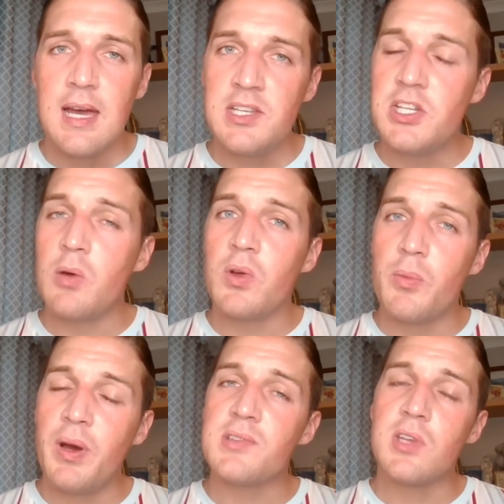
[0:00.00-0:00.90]
And you know what?
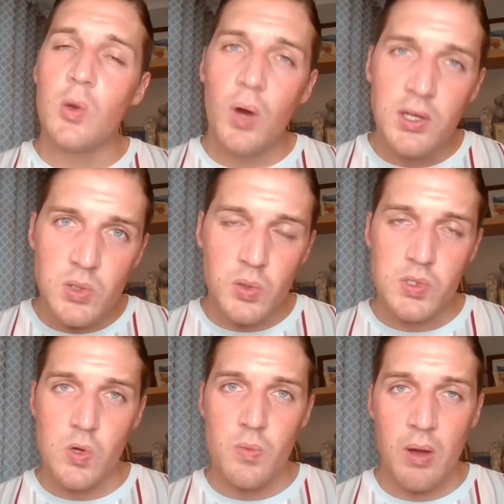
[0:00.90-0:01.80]
The person who I
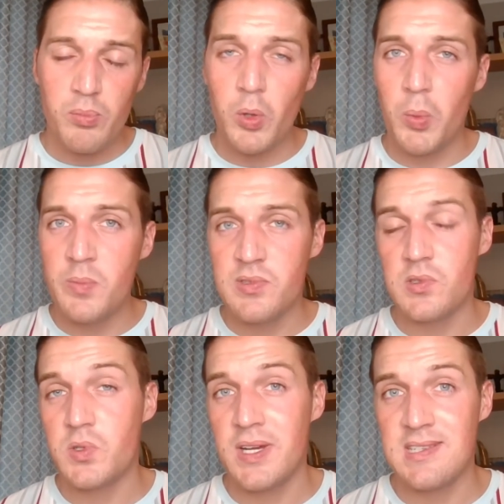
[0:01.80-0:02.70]
talk to about problems
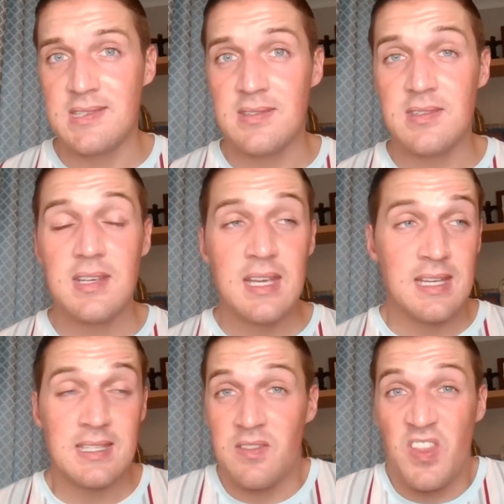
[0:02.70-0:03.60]
and stresses
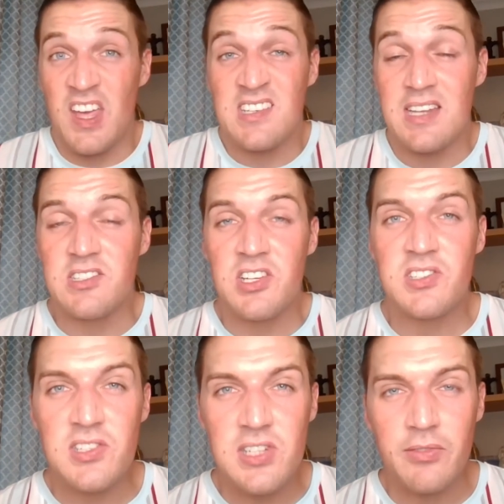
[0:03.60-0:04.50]
and, and things in
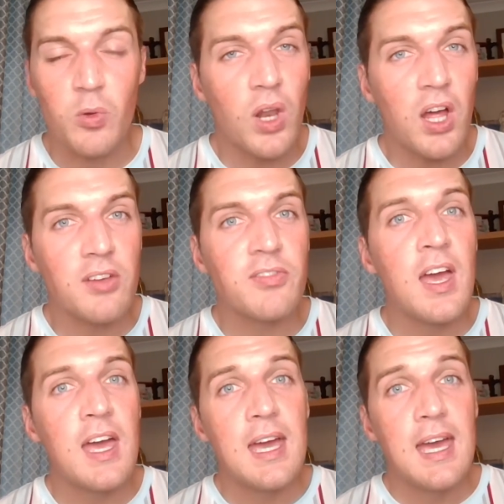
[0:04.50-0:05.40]
just in general life
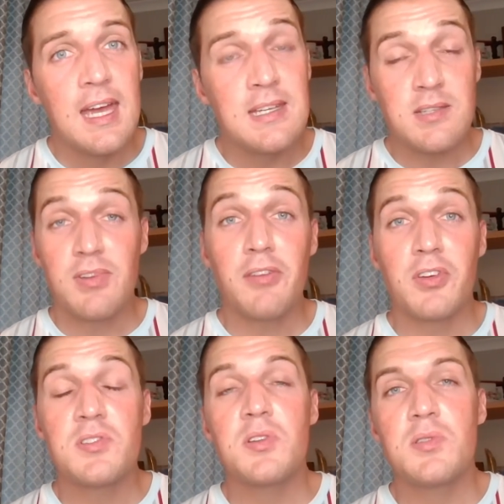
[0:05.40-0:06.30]
is the
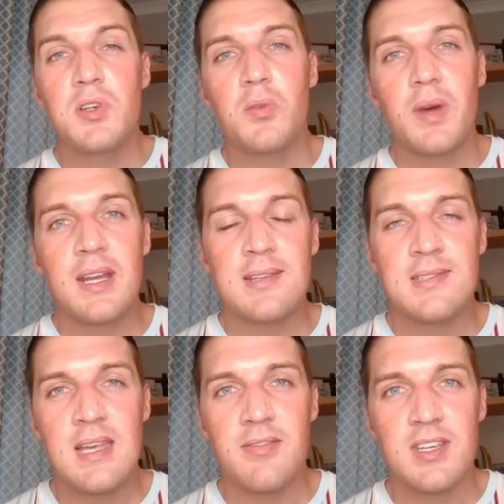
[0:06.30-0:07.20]
Reverend who took my
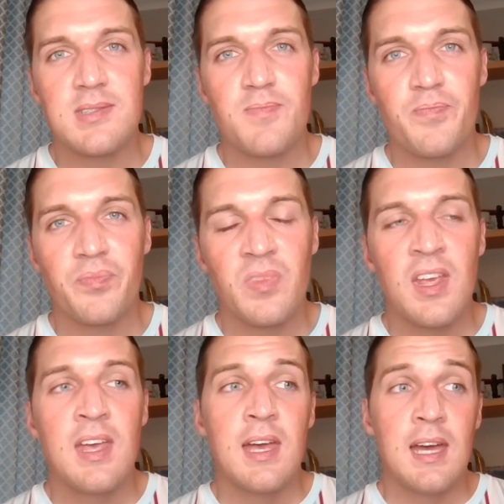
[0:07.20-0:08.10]
nan's service.
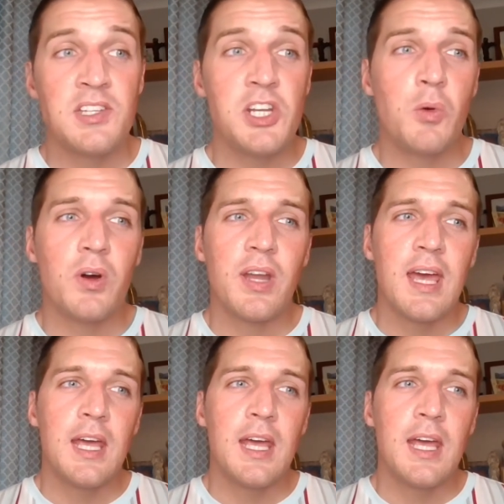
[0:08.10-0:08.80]
And you know what?